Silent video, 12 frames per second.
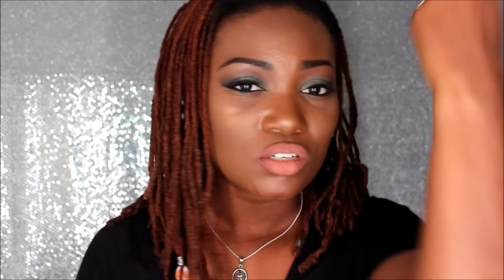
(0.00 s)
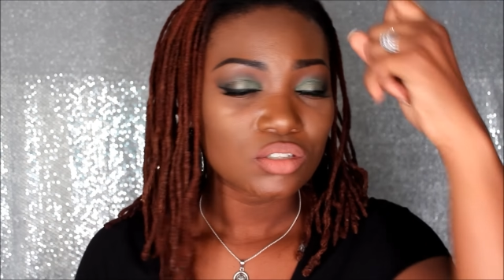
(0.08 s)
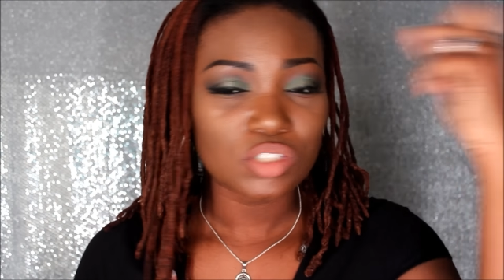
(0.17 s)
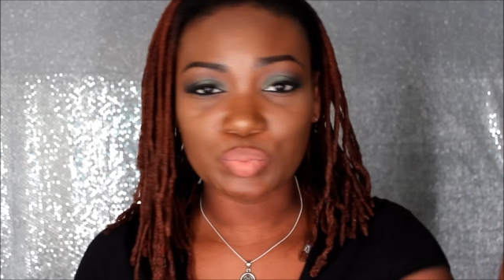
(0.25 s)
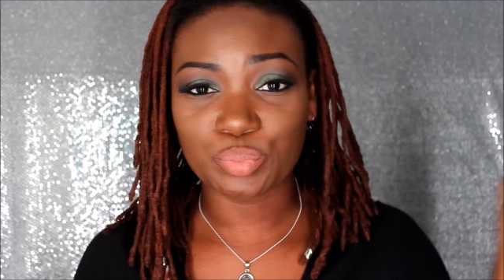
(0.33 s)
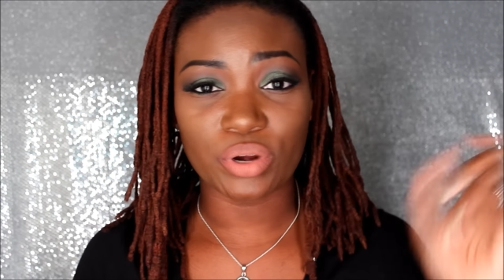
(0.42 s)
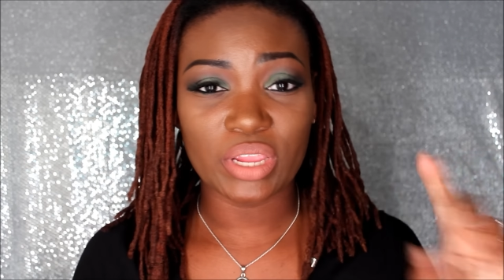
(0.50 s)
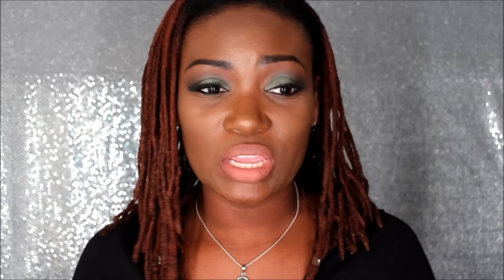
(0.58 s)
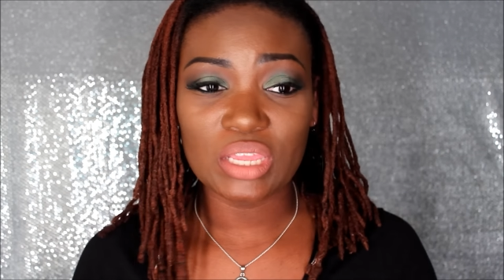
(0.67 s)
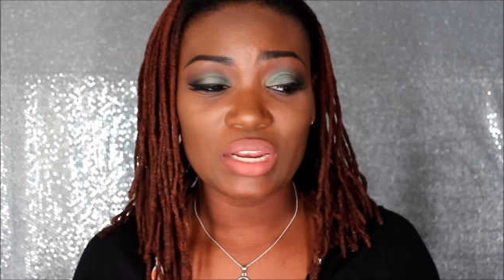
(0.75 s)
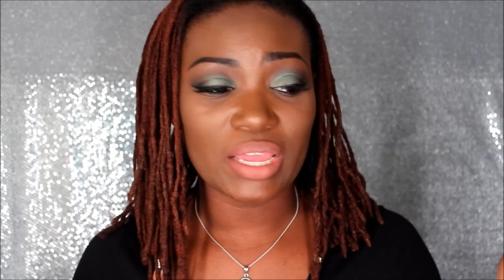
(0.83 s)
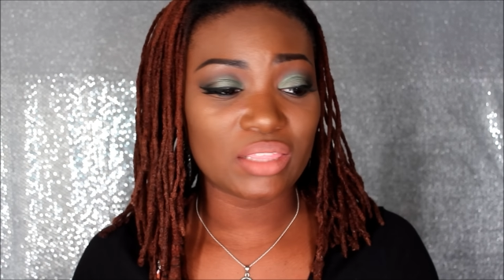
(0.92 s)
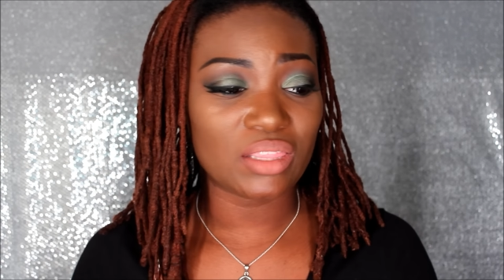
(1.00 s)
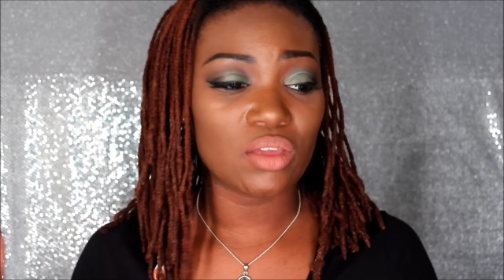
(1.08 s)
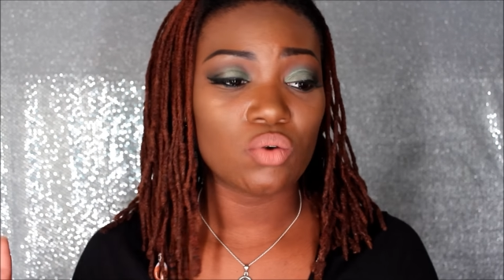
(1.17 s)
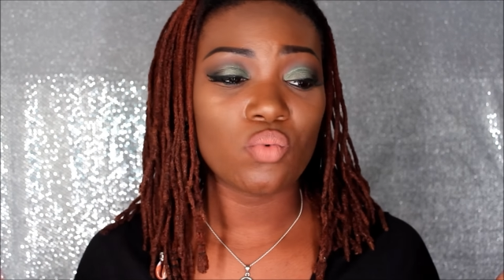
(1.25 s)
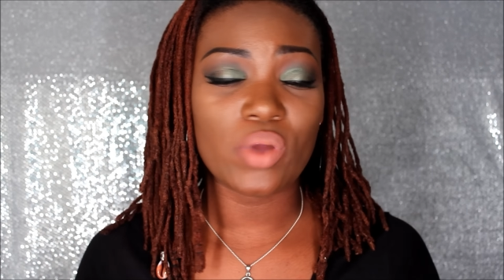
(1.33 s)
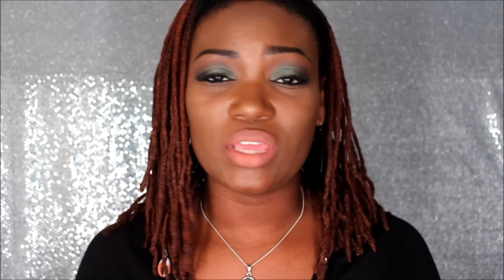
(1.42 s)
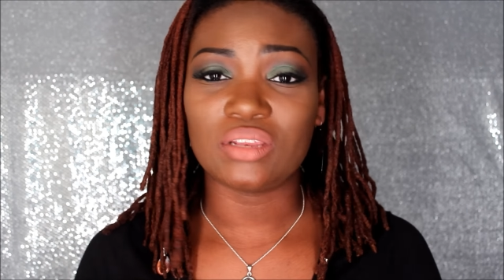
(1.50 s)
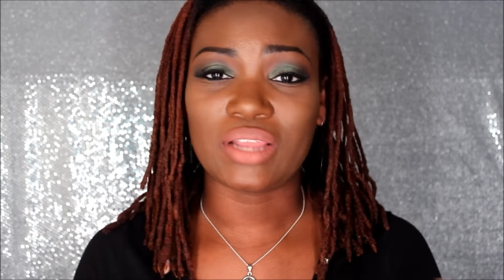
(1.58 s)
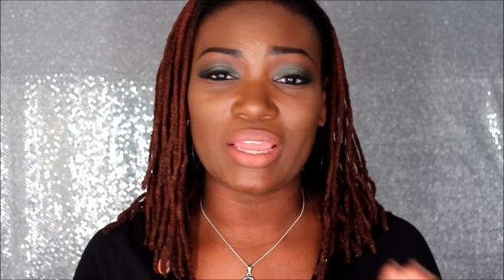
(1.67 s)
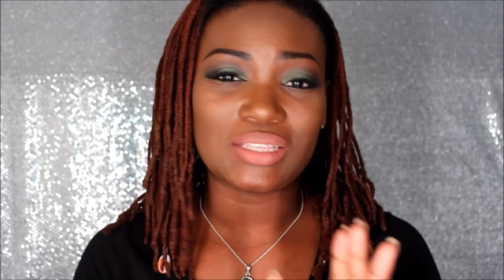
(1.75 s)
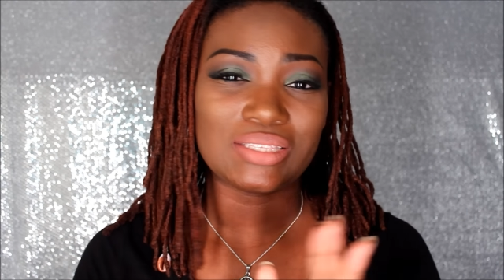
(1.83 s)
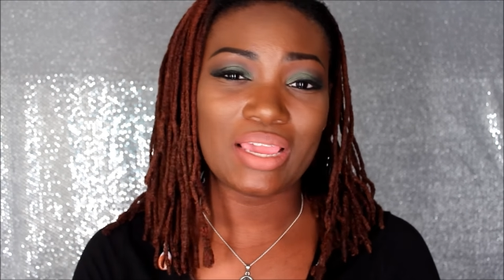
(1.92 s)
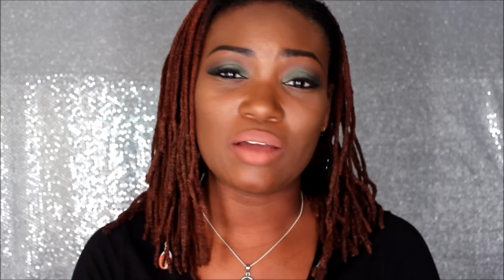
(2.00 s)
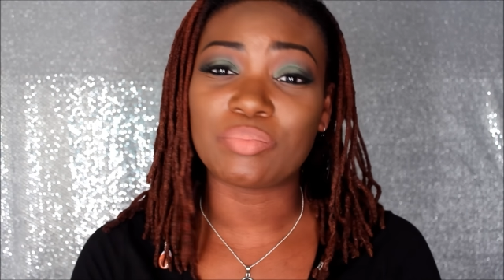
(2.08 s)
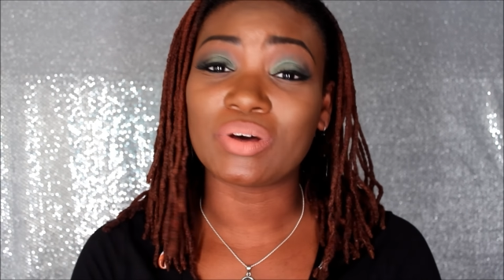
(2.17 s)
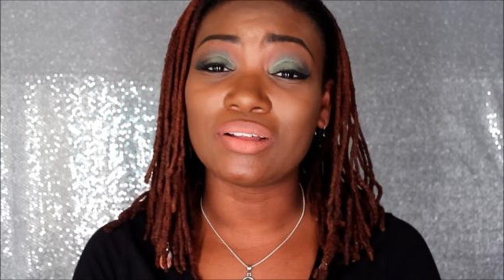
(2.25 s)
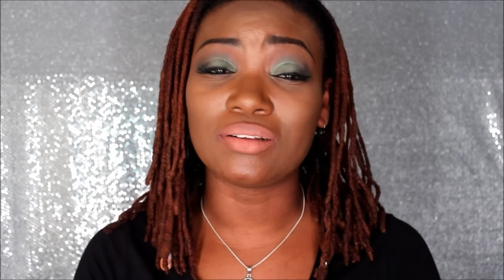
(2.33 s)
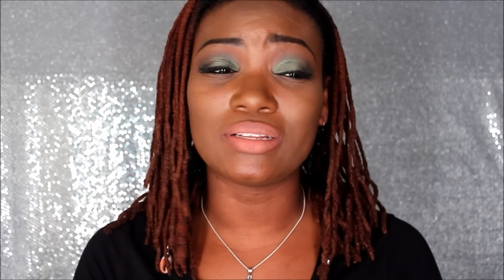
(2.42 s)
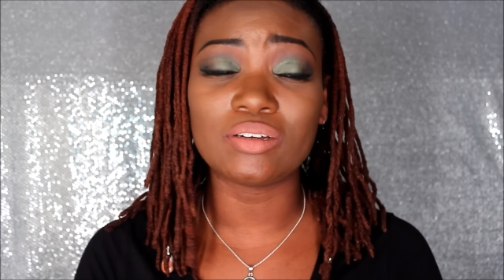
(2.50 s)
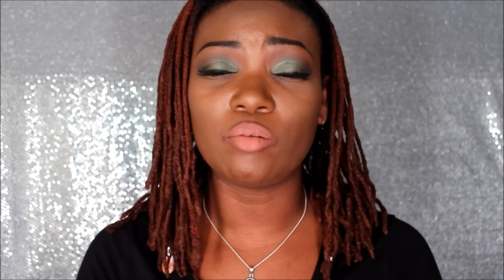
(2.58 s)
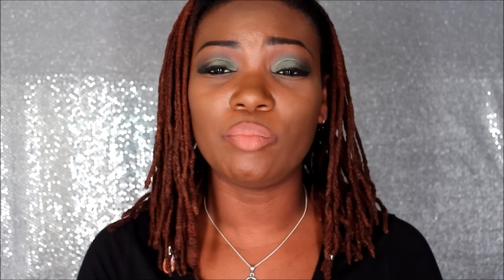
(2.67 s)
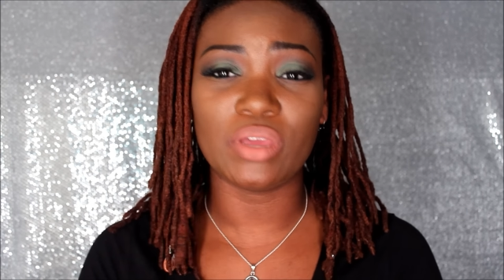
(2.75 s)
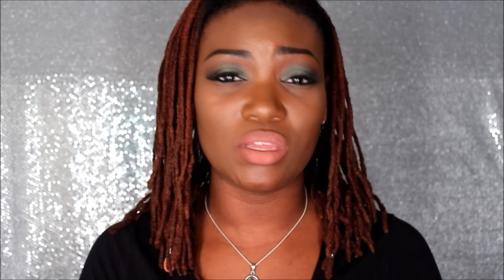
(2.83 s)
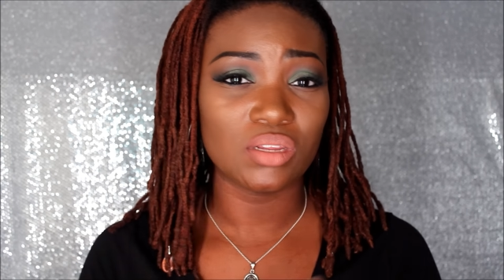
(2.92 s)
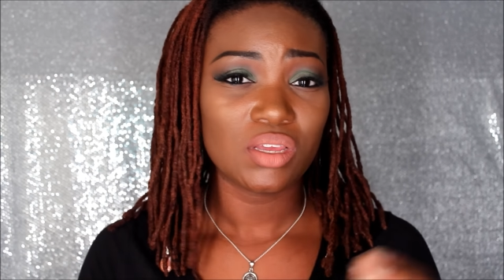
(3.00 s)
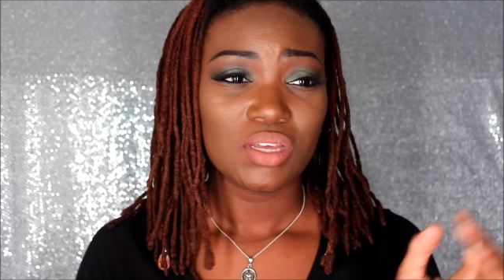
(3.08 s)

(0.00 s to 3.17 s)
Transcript: sprayed, like they're wet, like damp a little bit,